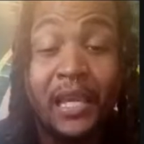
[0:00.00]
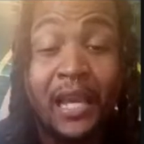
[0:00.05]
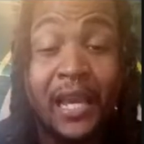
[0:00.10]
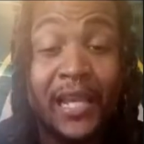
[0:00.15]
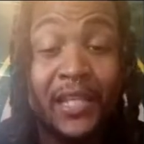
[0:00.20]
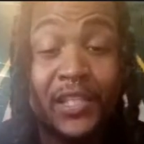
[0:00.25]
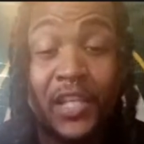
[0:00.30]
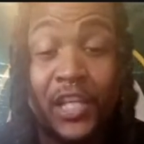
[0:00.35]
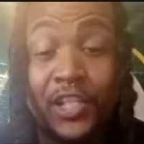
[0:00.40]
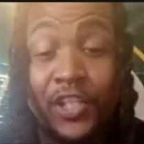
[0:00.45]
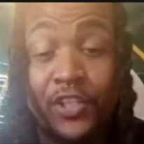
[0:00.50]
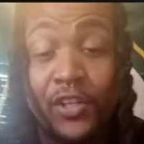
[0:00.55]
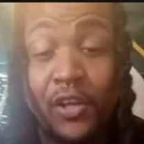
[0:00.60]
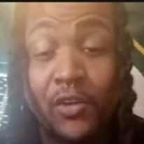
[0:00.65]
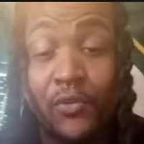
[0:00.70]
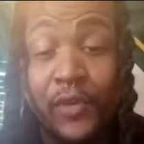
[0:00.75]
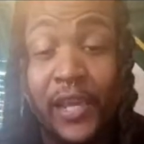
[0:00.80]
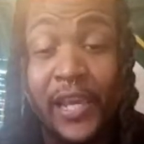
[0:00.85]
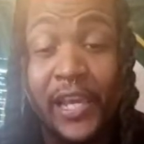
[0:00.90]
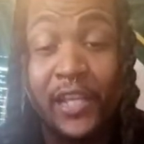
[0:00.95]
I ain't touching
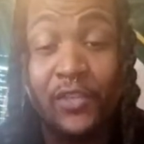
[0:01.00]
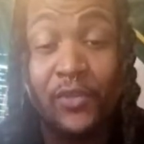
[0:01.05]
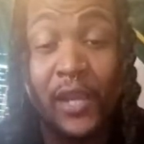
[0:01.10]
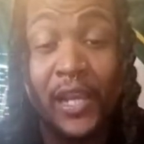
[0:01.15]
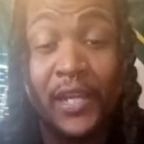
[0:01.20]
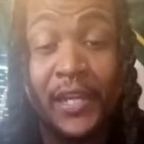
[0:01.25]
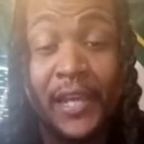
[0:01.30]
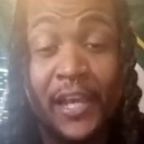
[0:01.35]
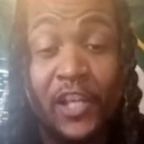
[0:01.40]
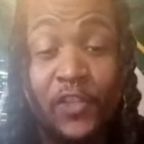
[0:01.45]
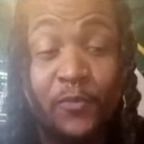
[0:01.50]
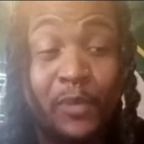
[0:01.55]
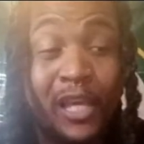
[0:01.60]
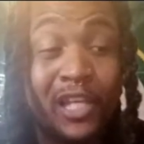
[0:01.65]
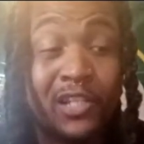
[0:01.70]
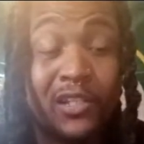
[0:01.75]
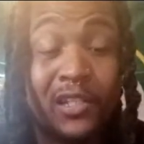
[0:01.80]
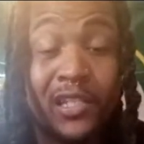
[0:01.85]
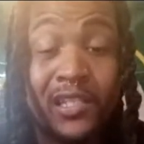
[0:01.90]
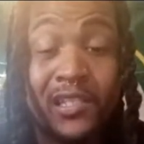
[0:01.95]
no regs right now,
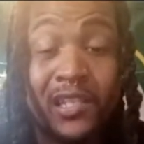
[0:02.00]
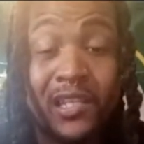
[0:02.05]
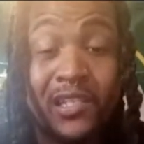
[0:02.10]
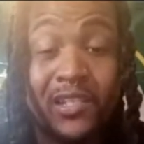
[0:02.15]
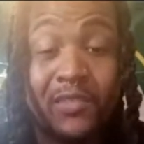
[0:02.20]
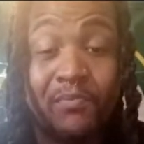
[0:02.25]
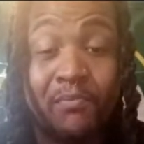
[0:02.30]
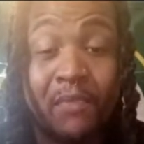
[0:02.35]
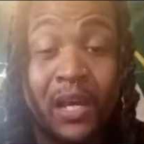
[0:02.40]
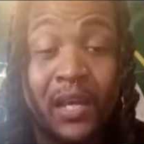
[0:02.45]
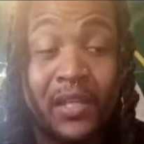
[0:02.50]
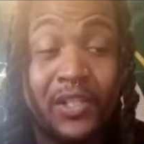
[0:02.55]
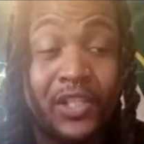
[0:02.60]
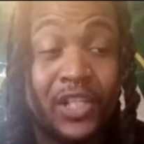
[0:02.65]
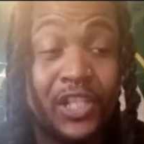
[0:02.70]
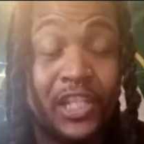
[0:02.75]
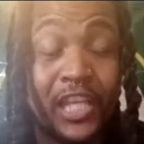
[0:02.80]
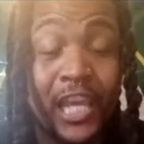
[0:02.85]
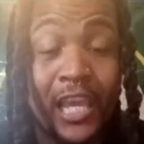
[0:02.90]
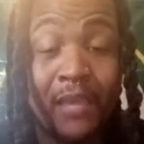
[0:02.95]
especially since Mutt
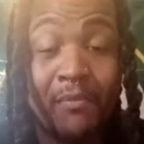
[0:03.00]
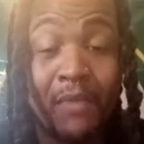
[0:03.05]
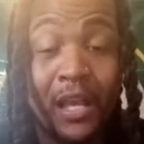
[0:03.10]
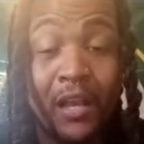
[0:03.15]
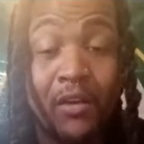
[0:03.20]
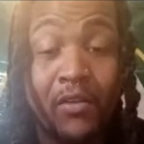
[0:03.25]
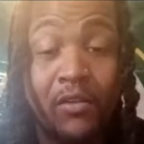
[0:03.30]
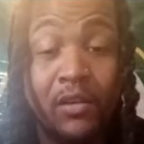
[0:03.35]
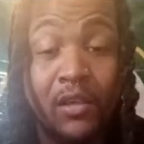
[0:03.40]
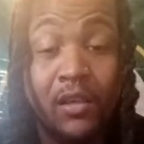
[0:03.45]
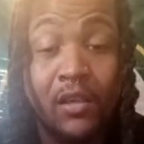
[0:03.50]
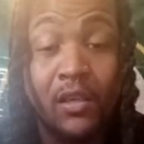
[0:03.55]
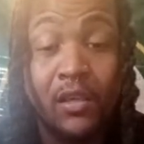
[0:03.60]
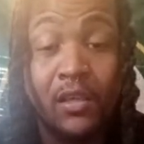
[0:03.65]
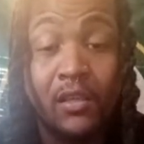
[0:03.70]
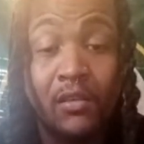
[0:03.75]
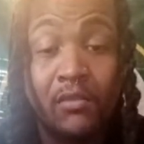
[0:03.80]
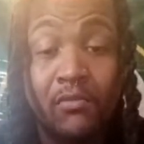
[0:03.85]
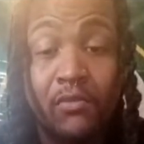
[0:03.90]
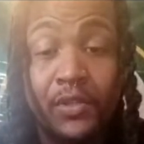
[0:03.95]
just came out
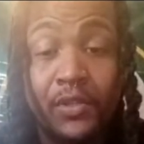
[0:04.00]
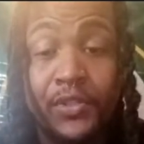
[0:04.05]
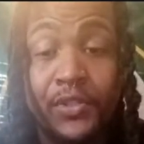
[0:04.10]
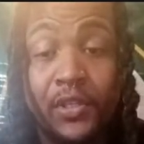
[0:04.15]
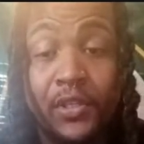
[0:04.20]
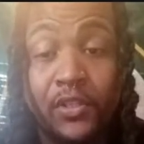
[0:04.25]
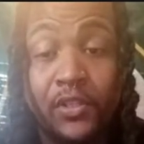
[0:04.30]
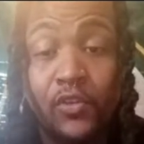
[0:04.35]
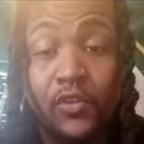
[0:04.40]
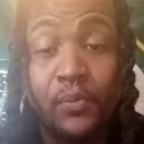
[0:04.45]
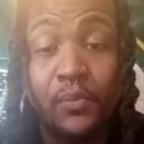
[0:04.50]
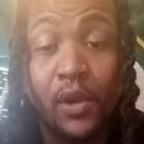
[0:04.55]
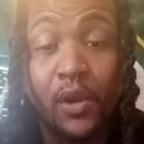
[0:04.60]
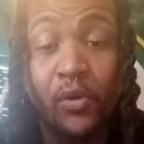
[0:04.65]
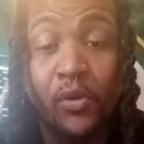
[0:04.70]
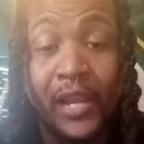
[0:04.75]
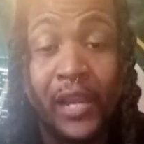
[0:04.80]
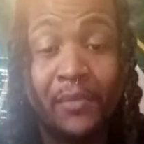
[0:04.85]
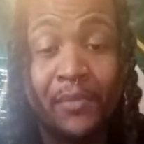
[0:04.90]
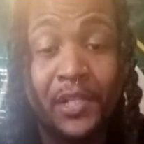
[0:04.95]
with the new
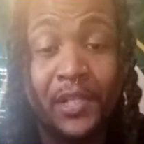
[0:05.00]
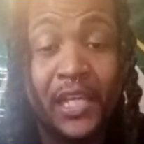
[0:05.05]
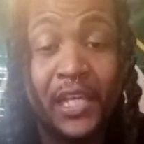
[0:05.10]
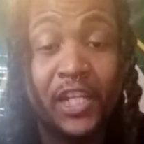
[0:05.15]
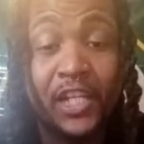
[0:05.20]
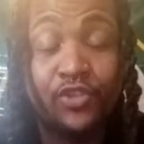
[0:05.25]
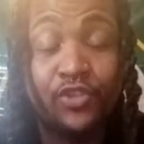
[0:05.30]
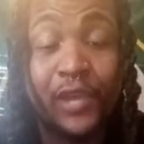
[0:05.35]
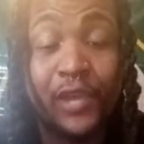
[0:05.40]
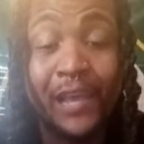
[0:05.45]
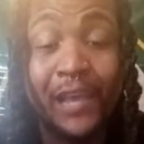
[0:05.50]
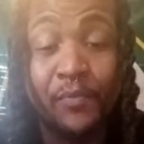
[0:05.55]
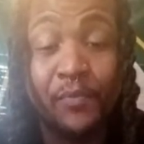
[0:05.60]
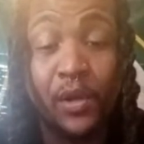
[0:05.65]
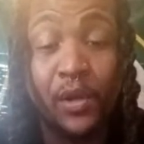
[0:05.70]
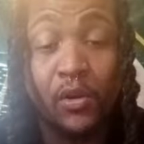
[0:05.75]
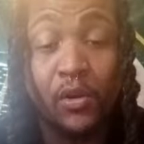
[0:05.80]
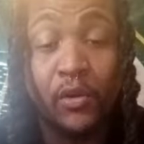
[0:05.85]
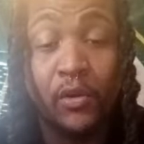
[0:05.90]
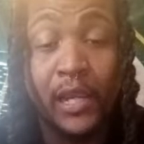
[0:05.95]
program today, the draft
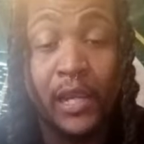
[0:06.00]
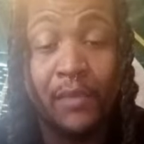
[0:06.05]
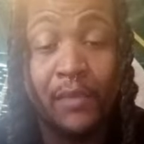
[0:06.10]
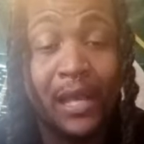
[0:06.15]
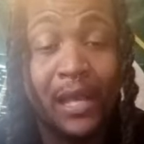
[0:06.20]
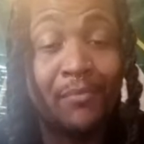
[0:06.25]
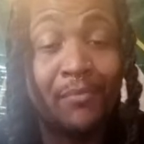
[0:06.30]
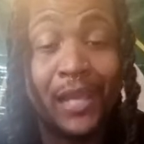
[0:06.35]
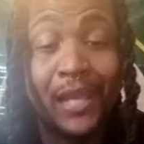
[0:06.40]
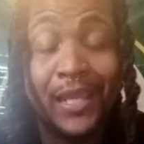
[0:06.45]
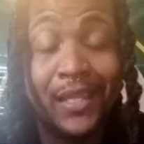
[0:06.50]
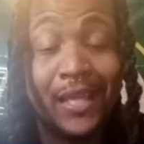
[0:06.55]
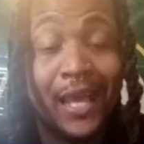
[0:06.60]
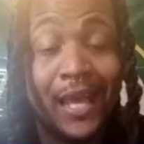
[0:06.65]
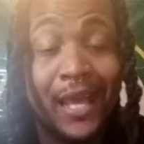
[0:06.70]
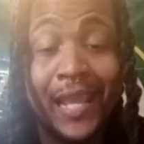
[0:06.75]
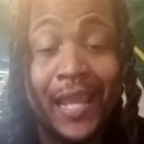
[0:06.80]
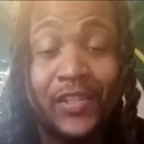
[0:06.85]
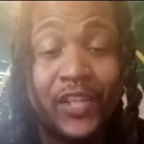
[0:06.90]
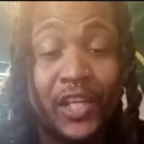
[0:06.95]
program. I'm like,
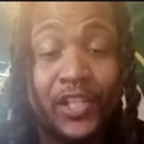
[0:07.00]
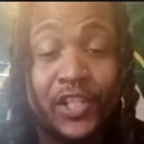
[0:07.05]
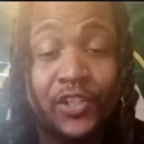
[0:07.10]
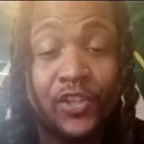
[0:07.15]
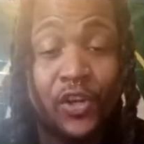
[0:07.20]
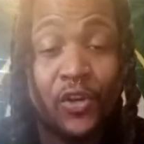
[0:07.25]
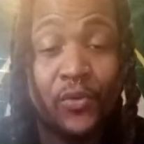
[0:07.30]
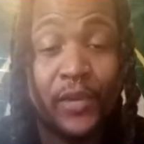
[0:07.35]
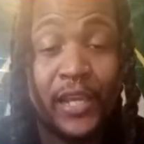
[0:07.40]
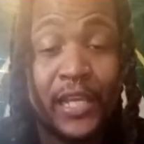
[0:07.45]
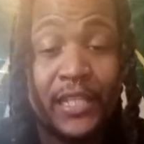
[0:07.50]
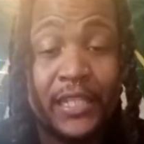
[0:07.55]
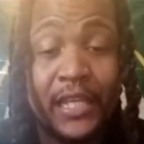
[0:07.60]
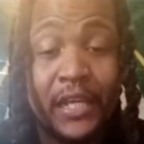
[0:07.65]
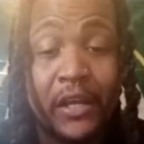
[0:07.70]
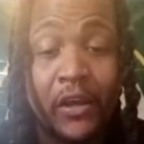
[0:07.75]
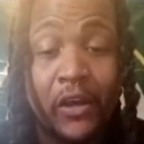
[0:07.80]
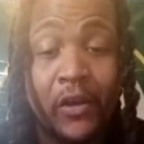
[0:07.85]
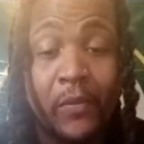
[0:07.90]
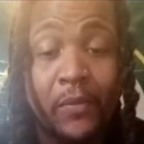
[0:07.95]
I ain't touching no regs
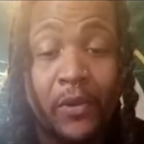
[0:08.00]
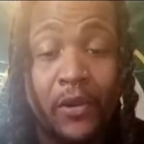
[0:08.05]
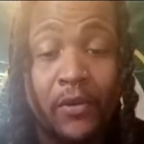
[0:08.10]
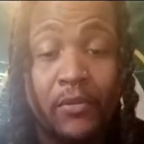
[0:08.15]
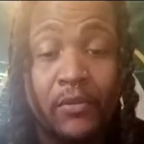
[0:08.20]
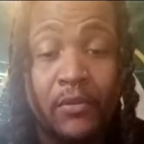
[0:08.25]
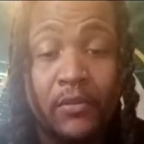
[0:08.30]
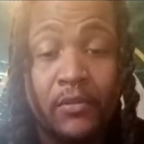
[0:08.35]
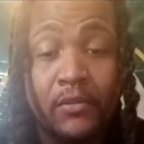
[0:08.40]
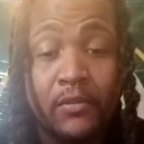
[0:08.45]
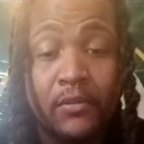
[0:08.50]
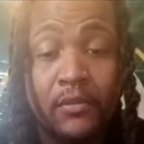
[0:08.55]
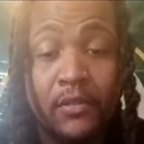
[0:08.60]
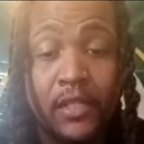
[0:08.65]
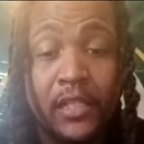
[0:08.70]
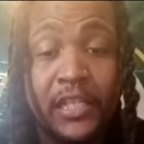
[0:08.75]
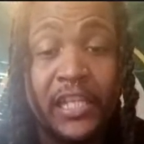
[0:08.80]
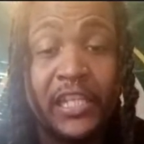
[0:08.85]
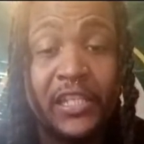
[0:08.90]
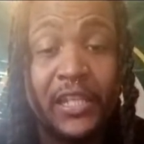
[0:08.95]
at all, bro.
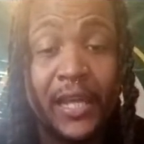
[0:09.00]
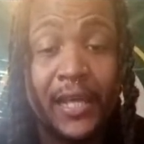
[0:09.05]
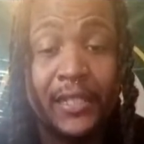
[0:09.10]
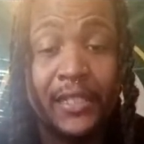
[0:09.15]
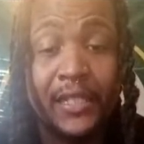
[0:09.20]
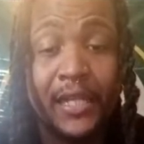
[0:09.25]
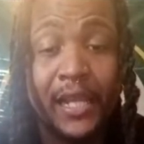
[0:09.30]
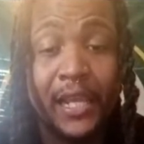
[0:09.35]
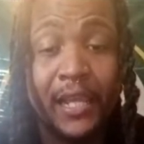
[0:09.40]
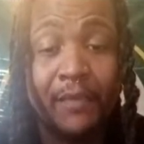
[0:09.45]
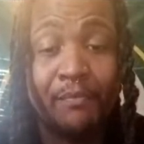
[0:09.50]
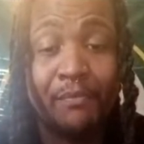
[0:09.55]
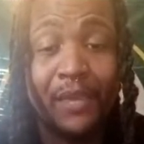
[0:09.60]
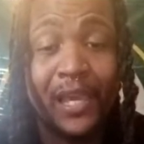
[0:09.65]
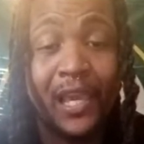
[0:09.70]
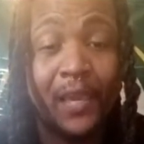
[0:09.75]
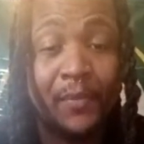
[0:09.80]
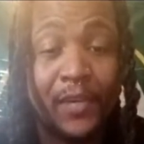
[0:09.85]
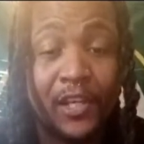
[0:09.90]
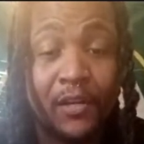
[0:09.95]
At least not today.
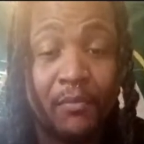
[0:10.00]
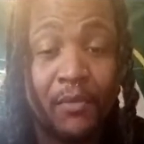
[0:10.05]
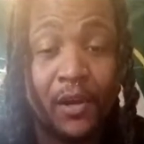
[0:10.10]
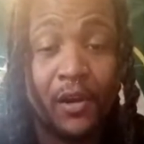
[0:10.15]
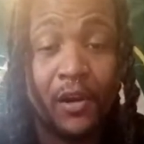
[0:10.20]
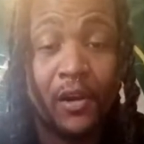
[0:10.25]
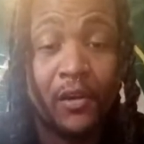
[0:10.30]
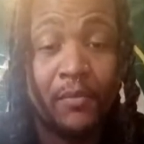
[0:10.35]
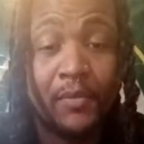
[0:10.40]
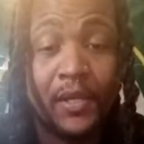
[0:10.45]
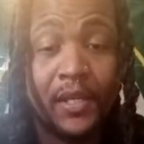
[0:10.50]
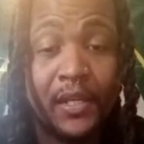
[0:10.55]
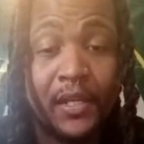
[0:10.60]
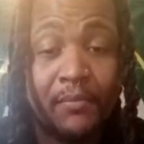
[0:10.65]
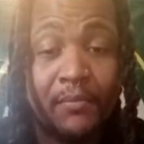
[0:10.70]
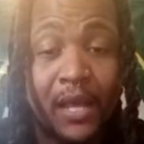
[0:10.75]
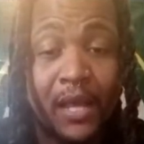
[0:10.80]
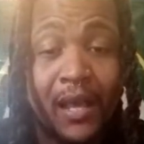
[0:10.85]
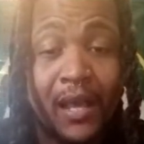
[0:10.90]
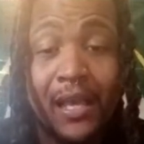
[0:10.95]
Maybe tomorrow, but
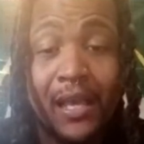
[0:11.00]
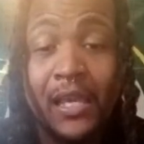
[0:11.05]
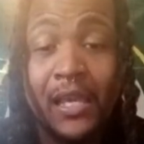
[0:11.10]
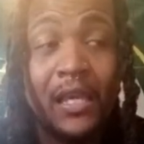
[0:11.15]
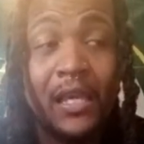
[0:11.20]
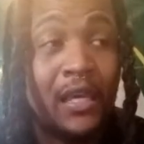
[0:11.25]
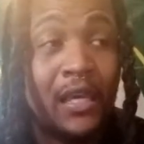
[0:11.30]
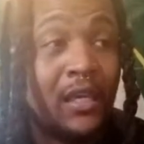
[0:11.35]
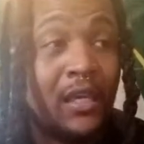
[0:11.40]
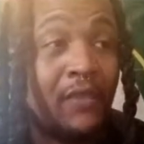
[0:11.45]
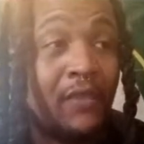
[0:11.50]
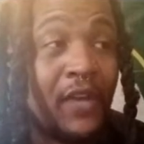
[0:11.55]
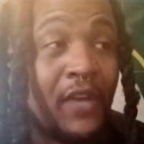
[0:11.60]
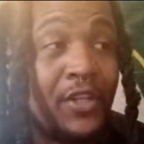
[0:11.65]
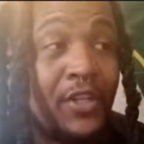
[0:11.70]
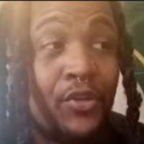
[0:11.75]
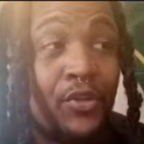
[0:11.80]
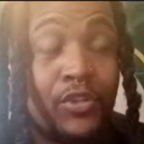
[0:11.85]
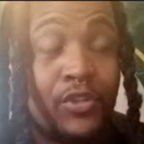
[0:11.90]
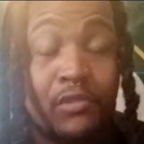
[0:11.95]
if I
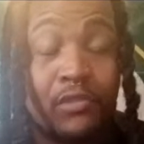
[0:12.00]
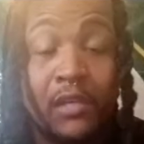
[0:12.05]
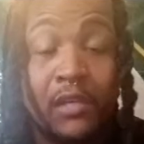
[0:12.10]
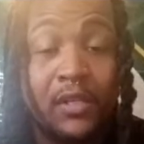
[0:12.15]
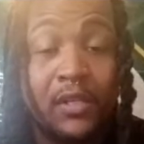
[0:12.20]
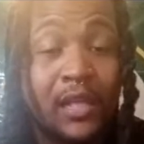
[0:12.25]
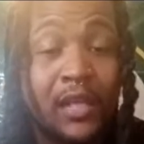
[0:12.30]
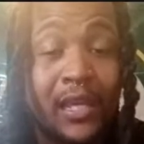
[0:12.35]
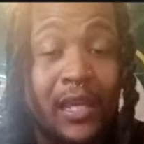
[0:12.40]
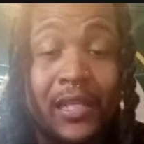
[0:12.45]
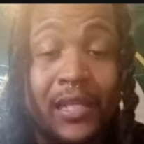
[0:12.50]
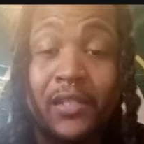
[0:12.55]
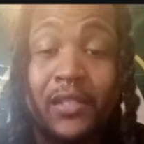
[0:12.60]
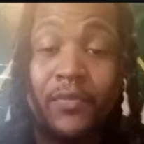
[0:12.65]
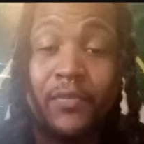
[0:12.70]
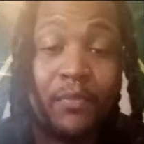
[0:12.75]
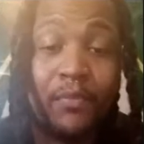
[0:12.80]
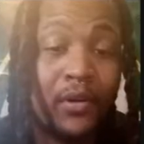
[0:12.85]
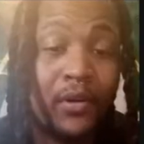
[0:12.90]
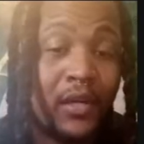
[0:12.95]
do stream tonight,
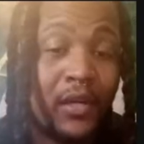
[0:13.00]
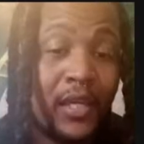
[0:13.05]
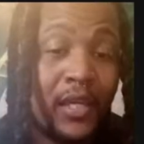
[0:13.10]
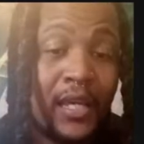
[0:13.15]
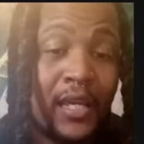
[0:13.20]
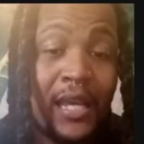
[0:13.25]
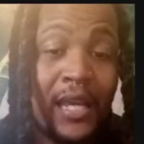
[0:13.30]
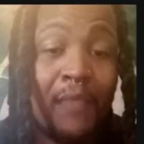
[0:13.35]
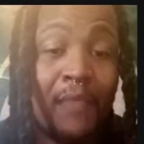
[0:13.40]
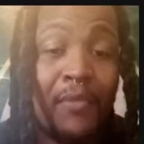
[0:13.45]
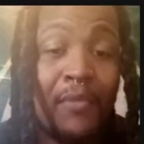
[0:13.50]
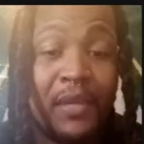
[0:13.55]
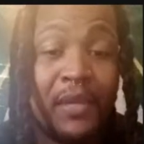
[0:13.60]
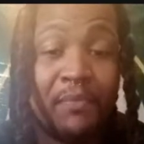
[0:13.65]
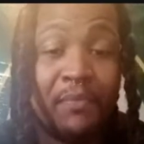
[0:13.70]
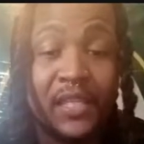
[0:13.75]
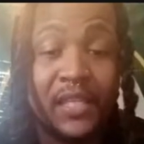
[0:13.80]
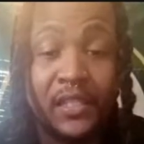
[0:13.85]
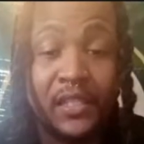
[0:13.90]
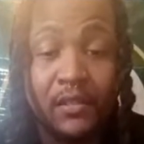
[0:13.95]
I'm gonna be
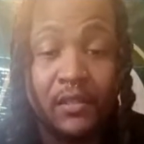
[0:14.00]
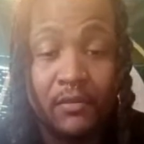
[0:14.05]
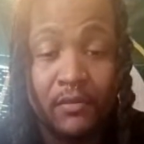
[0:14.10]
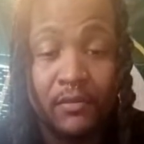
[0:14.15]
busy.